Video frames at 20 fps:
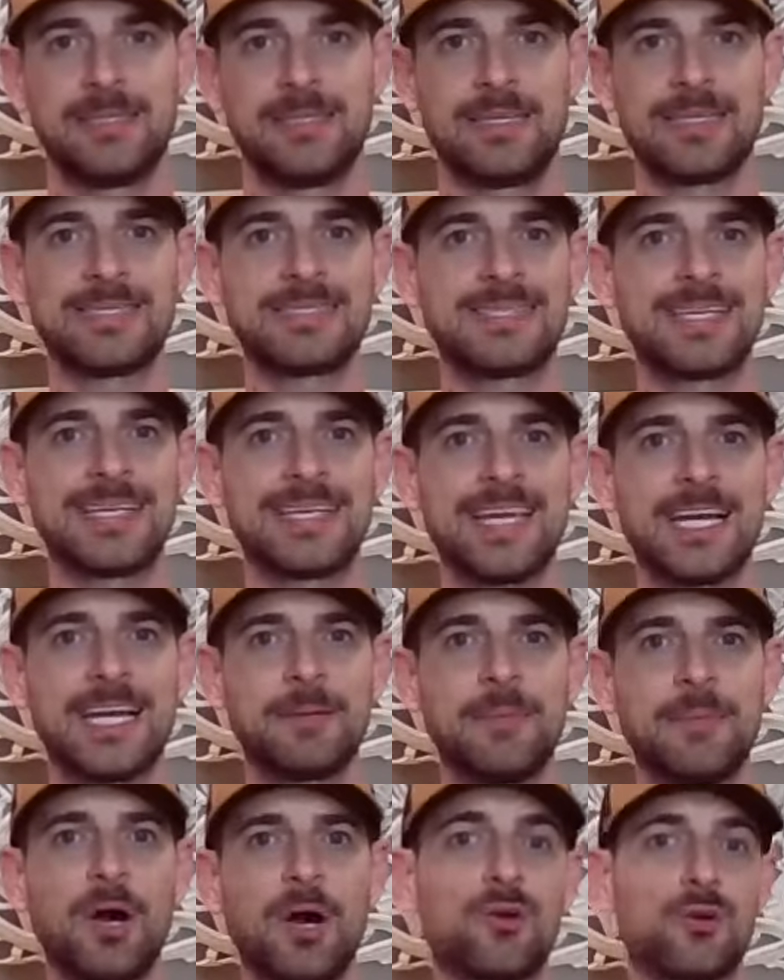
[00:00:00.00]
that's thinking
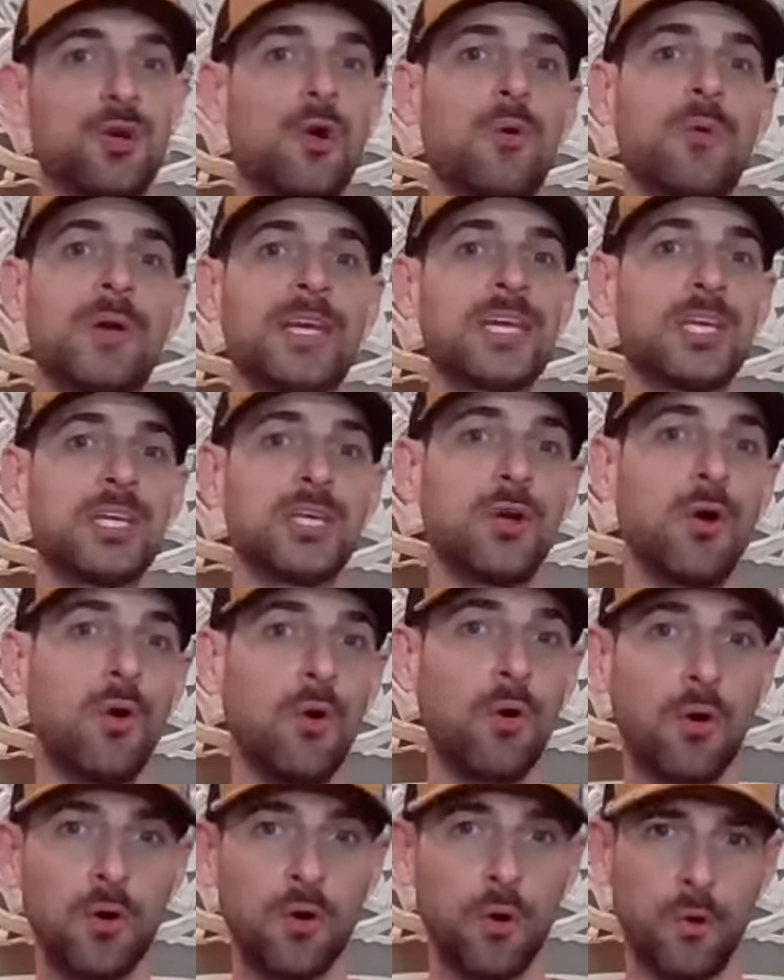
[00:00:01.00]
about growing
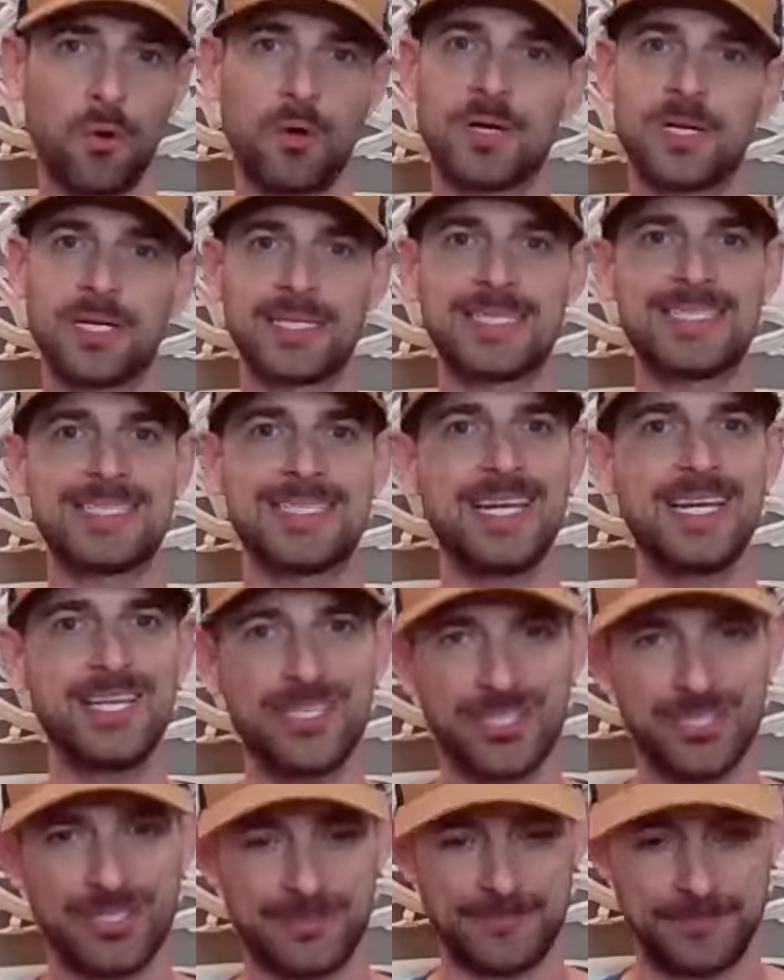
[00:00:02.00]
your
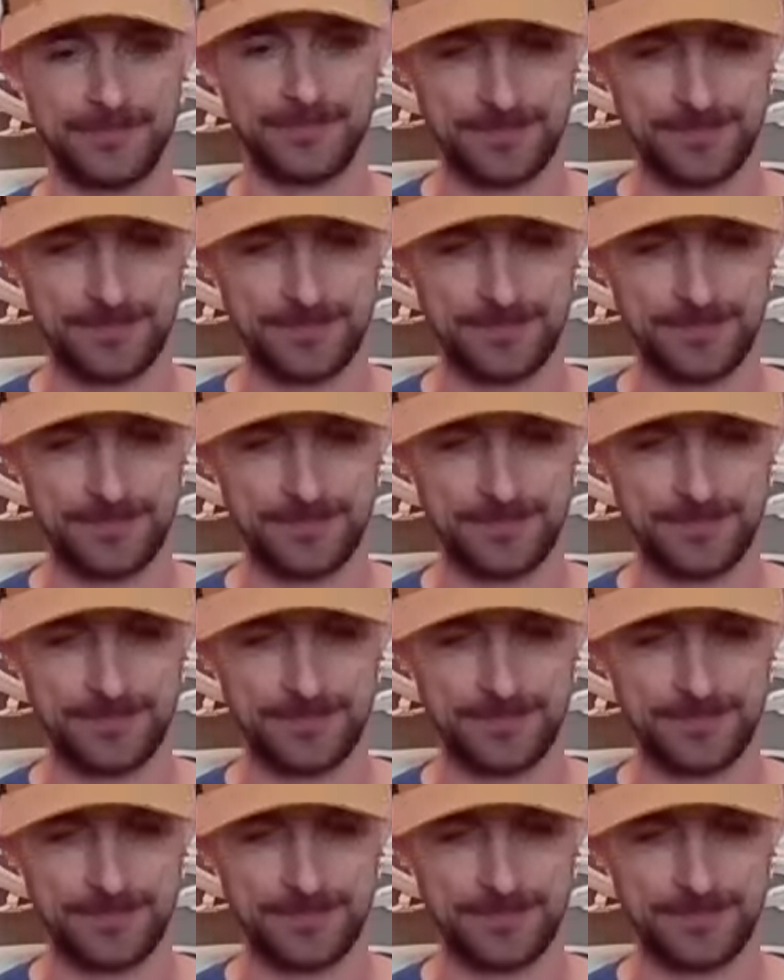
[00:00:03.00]
organization.